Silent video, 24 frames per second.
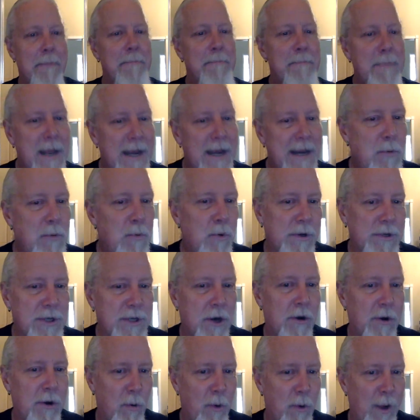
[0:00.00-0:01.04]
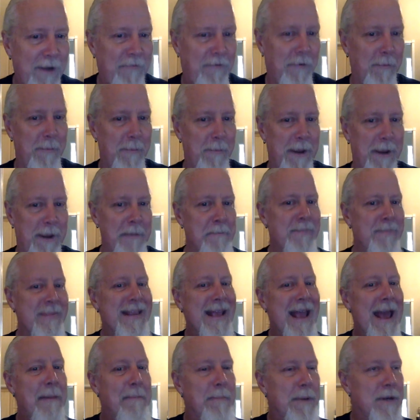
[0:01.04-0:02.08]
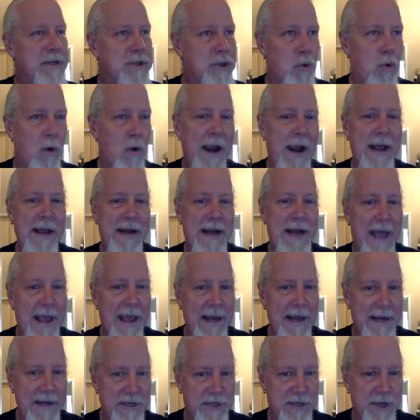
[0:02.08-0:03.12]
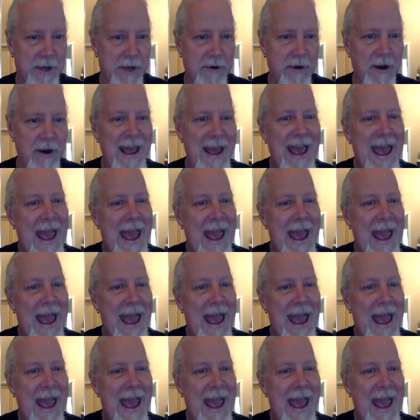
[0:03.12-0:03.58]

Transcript: "Many will turn away from me and betray and hate each other,